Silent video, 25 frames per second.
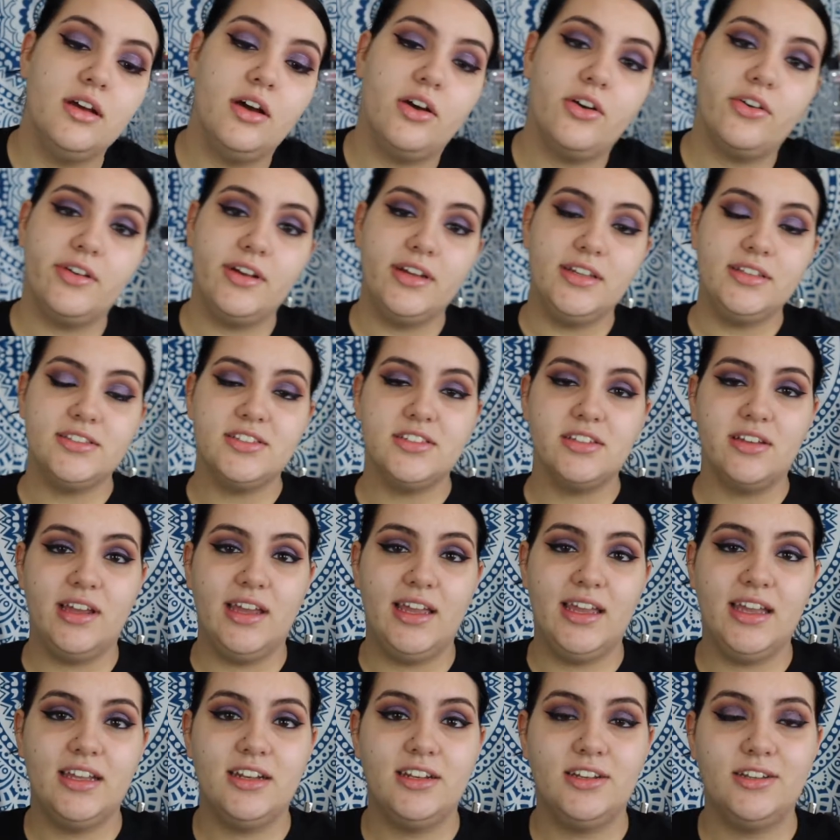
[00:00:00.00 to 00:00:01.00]
Alright, so I
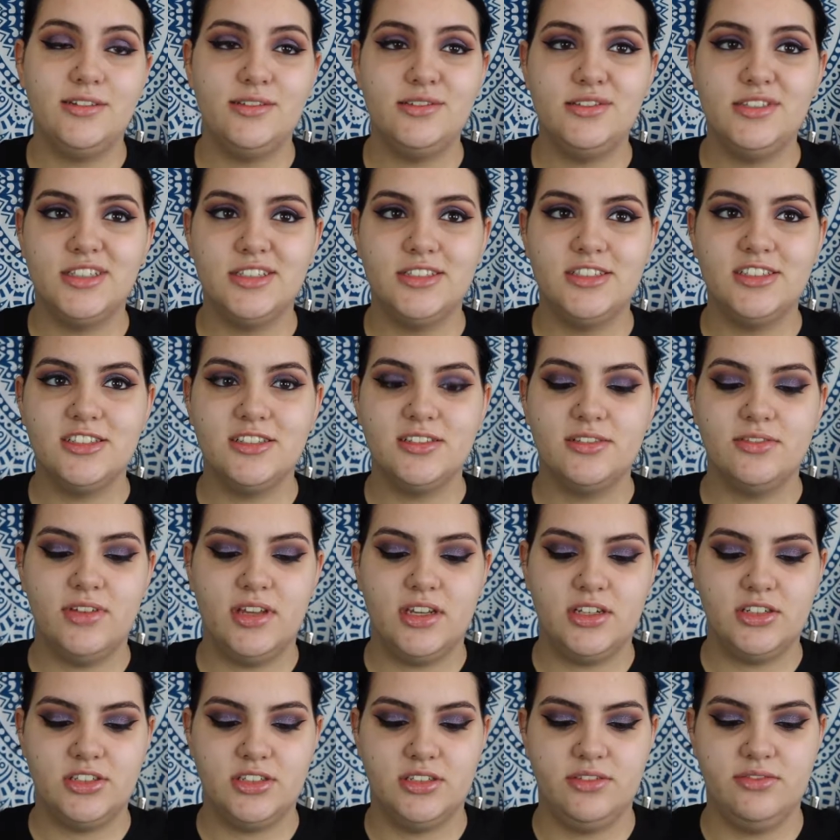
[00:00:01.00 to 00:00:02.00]
had no intention of
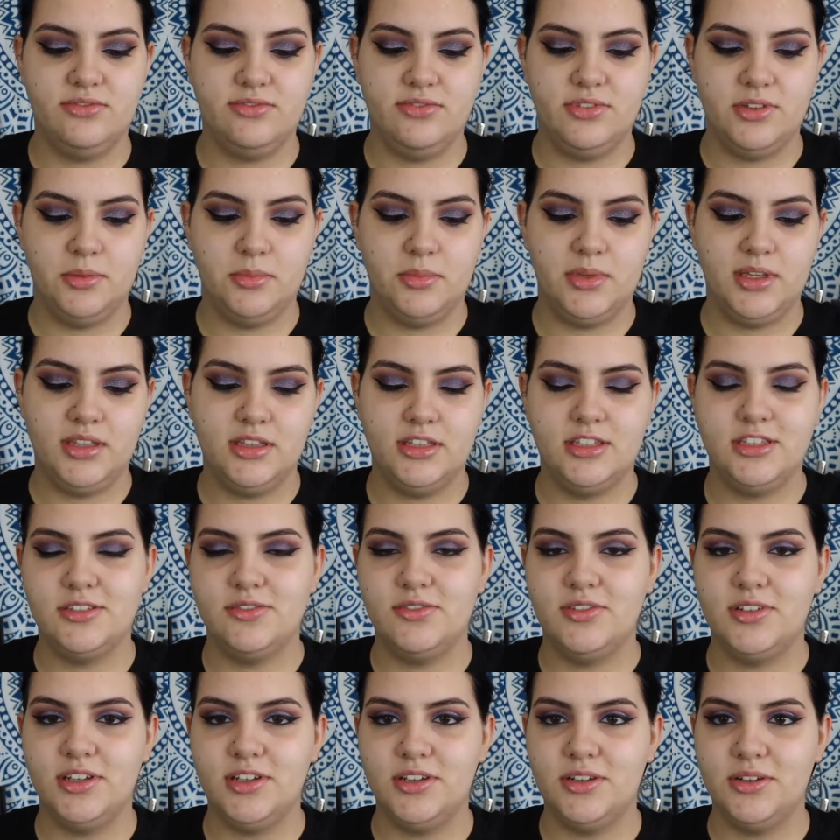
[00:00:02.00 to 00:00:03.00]
actually filming this
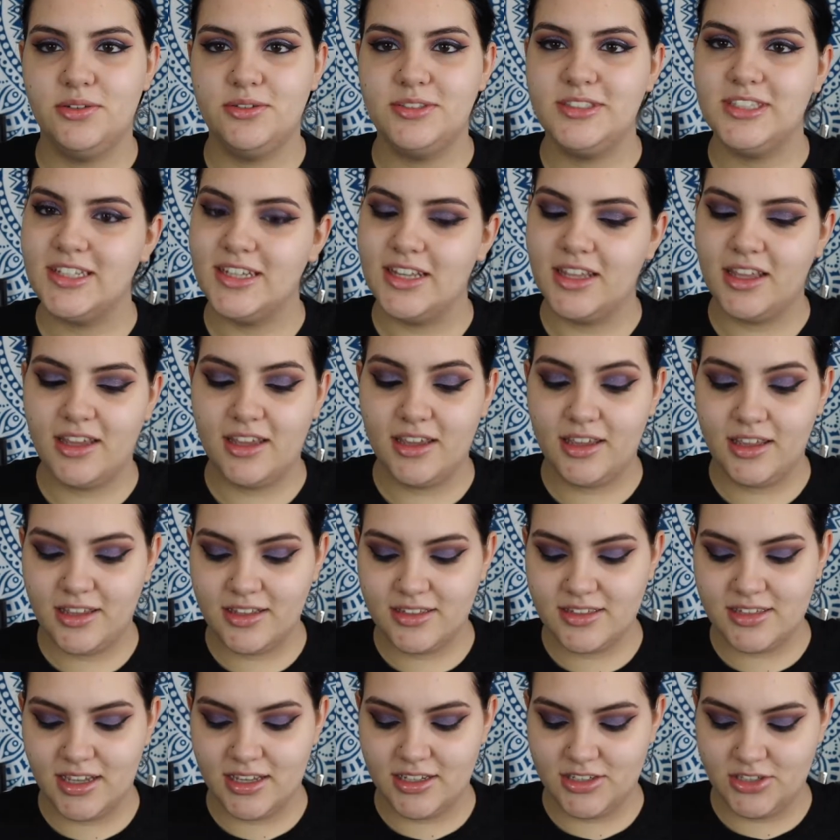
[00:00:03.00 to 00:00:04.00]
video today
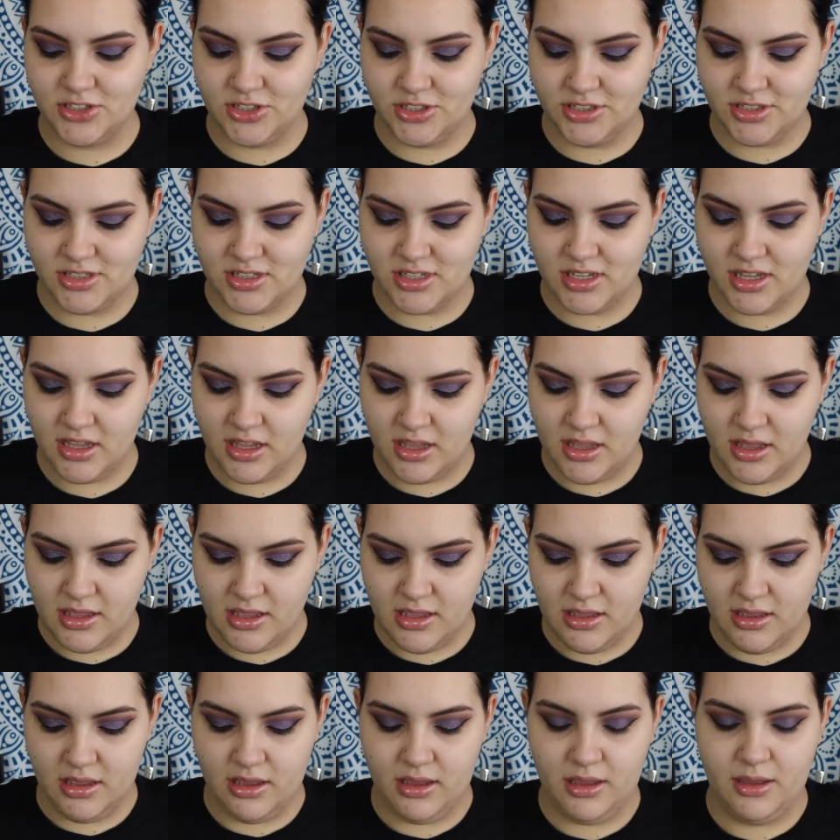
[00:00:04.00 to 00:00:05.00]
because I just
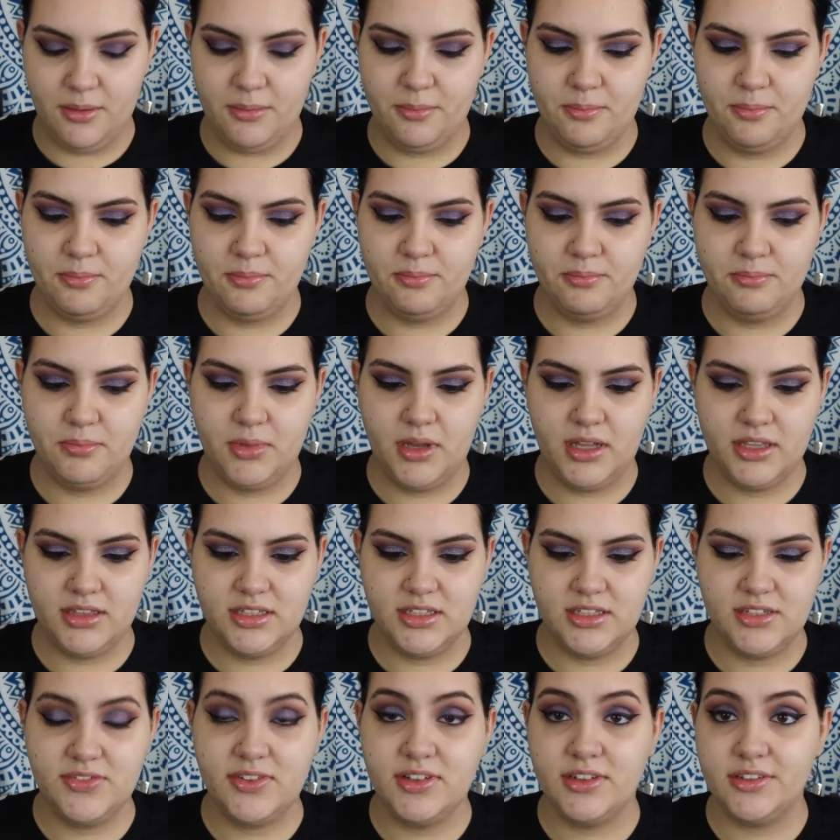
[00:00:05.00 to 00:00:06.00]
bought
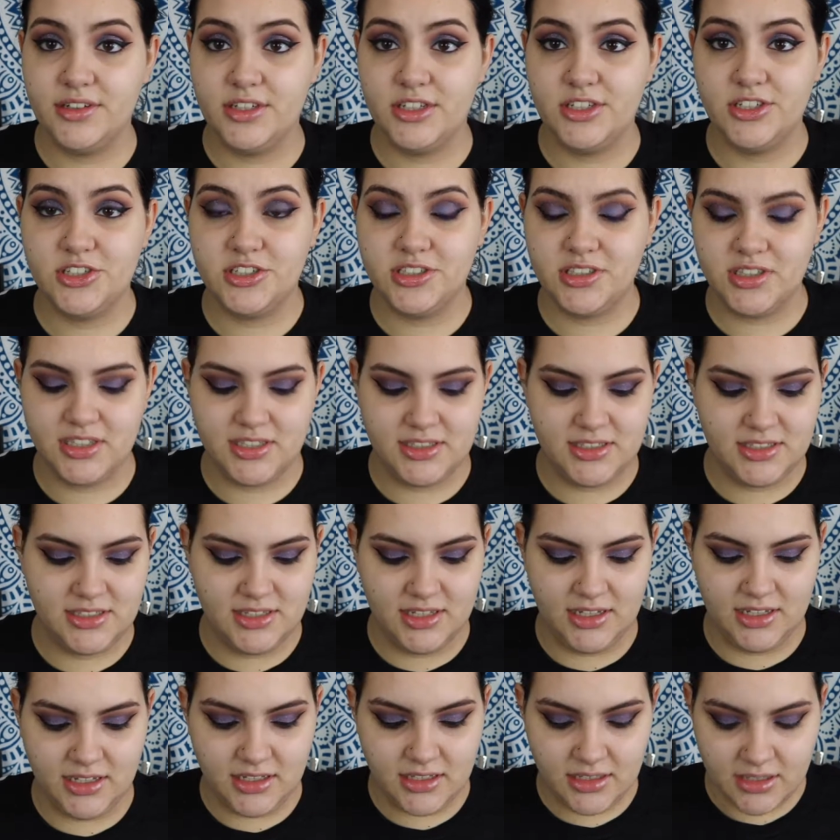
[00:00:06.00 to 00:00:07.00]
this foundation last
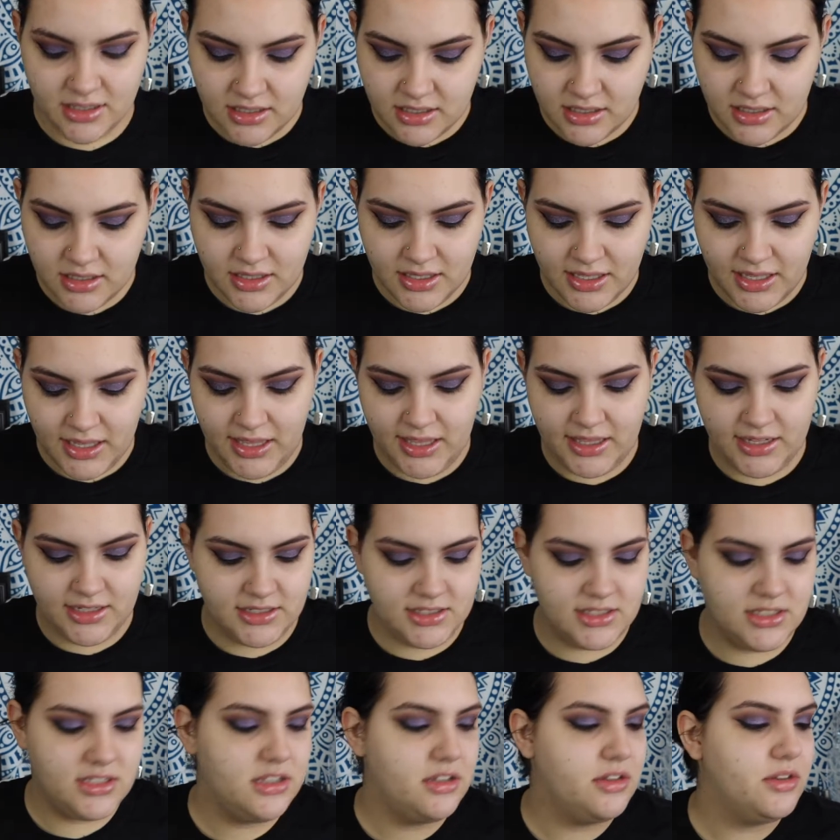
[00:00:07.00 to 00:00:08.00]
night, and
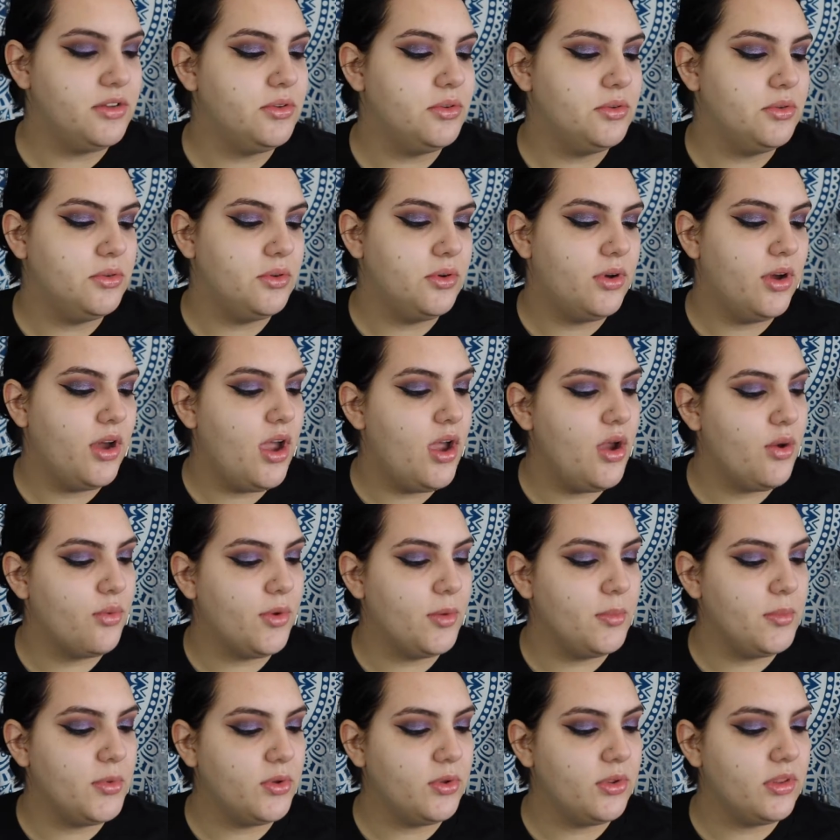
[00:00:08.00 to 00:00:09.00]
it's the new
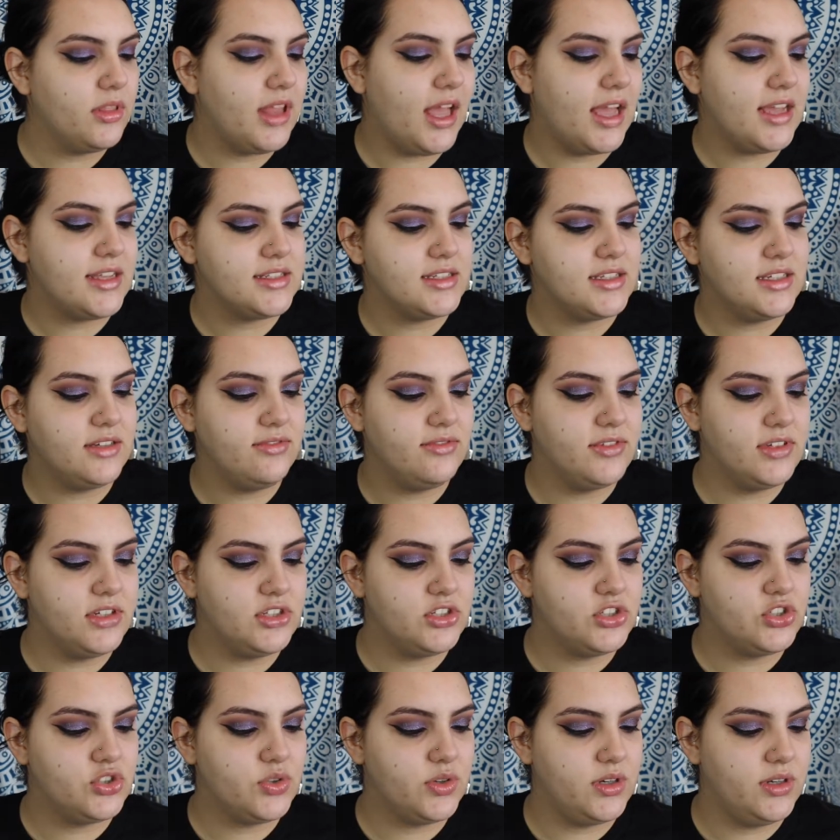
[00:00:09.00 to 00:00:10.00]
Rimmel Lasting
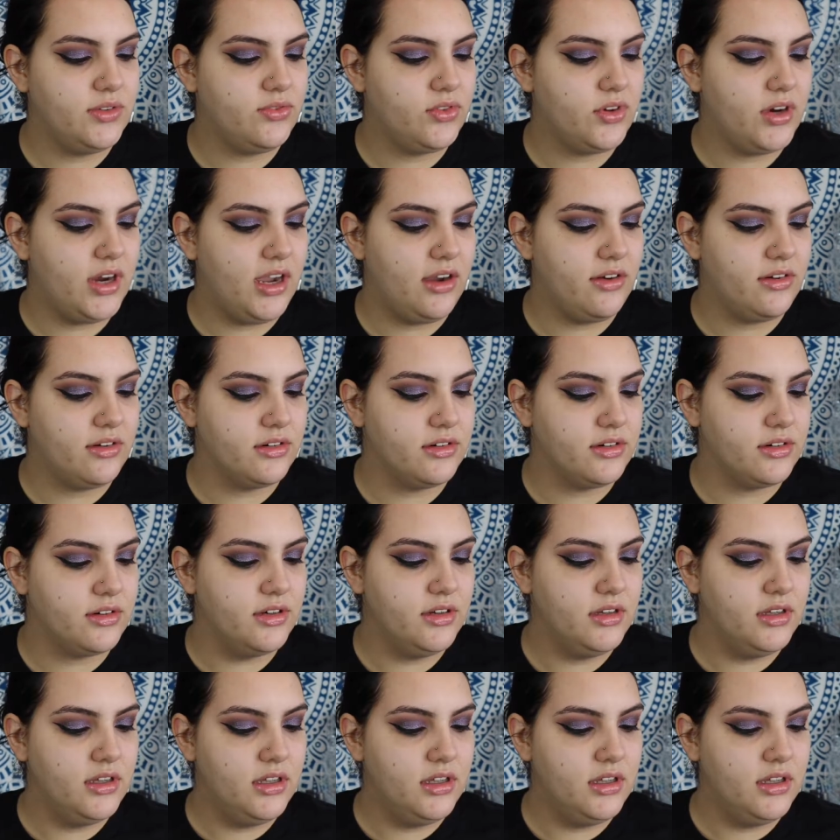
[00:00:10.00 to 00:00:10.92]
Finish 25 hour